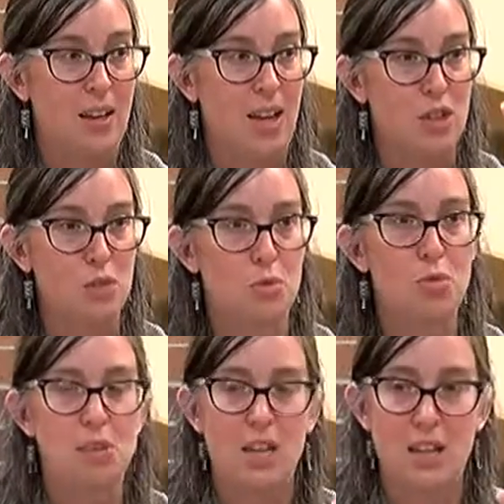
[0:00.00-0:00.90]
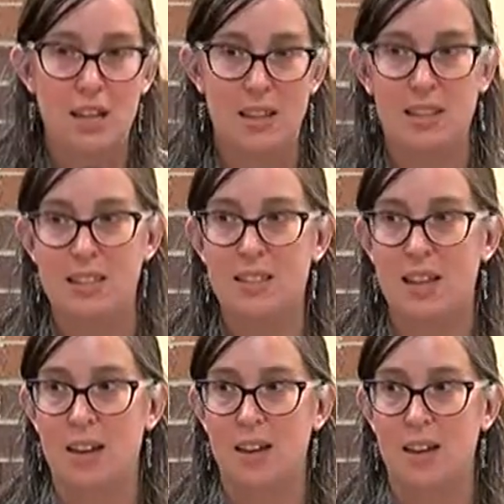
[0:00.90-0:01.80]
excruciatingly
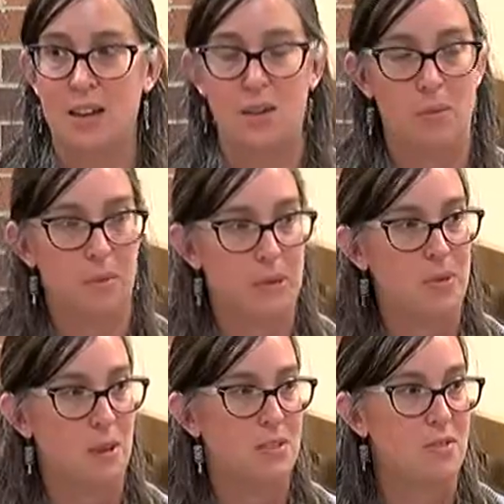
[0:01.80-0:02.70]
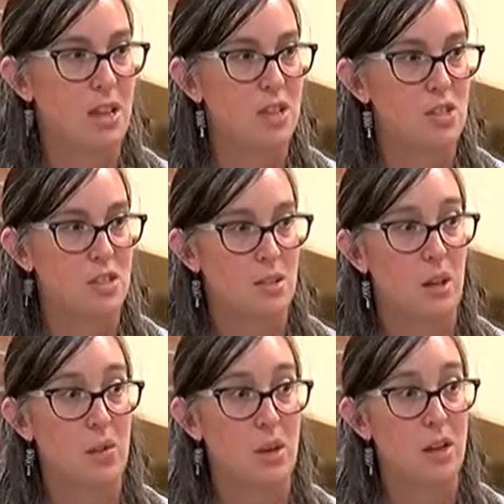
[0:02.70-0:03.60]
detailed in your bid specifications
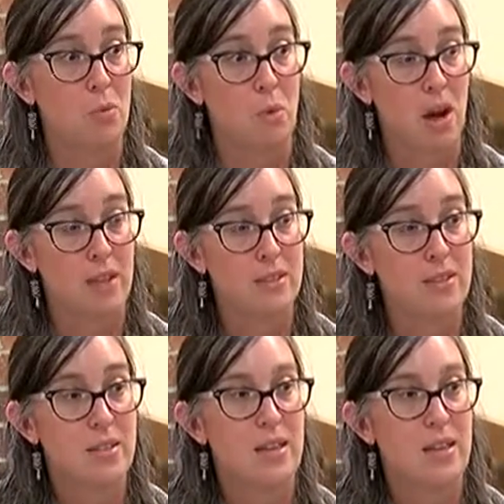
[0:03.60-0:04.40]
about what you want,